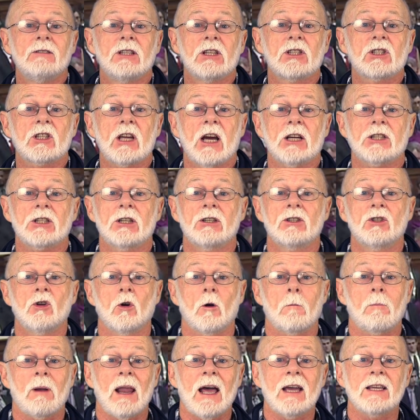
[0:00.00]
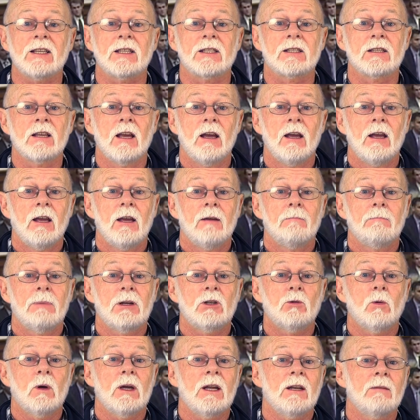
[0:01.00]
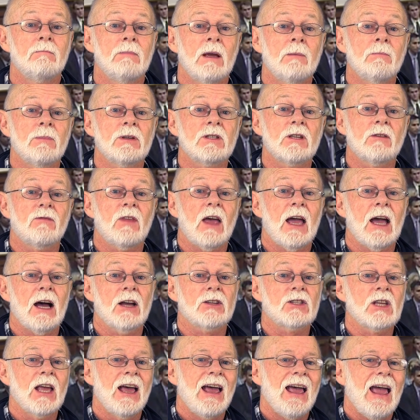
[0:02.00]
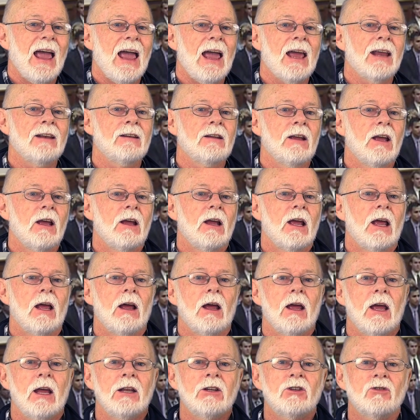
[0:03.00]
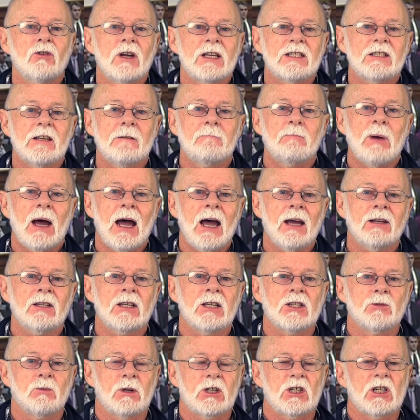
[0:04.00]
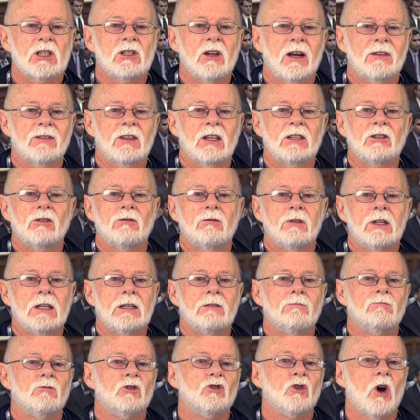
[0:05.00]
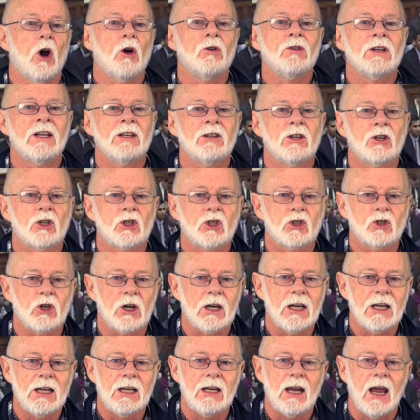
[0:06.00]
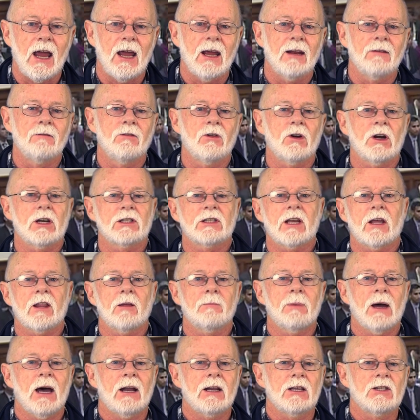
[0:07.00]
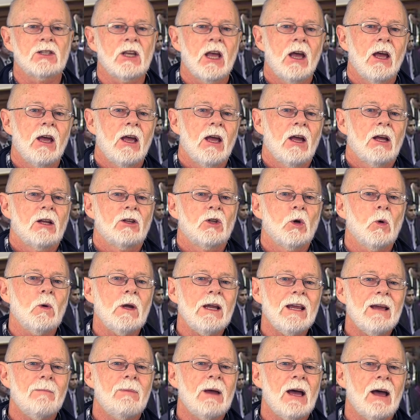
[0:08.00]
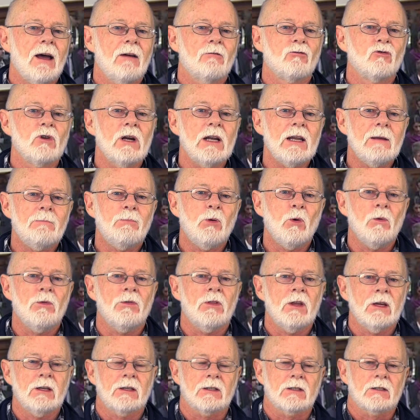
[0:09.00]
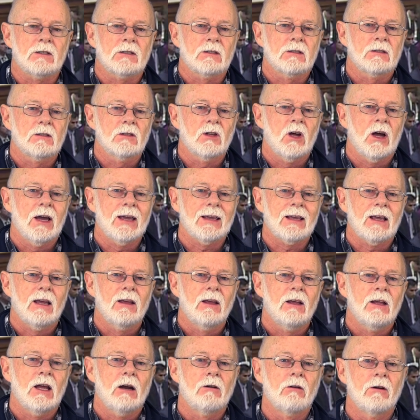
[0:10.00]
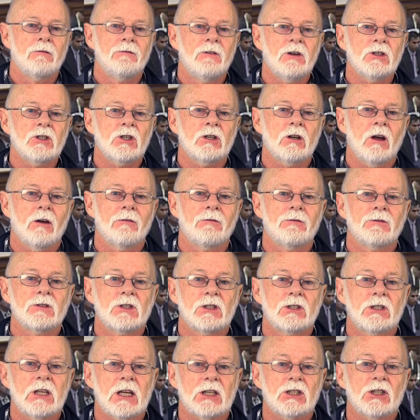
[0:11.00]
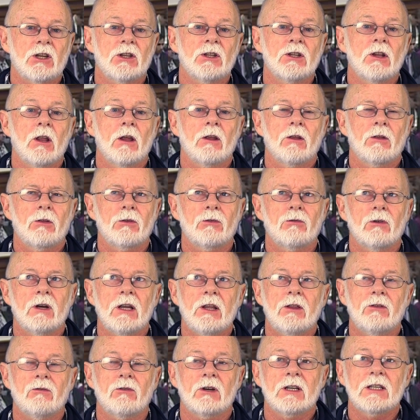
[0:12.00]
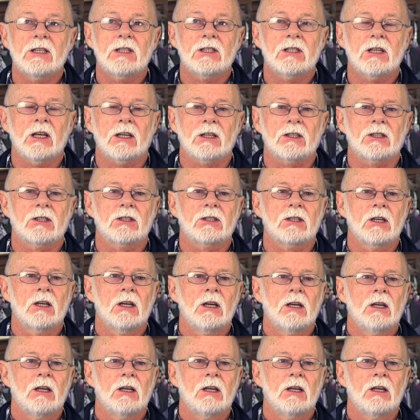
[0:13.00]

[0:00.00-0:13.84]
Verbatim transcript: discussion took place between members of the House and interested parties, which is like the, the drone industry and various other parties, talking about really important things like a revision of Section 336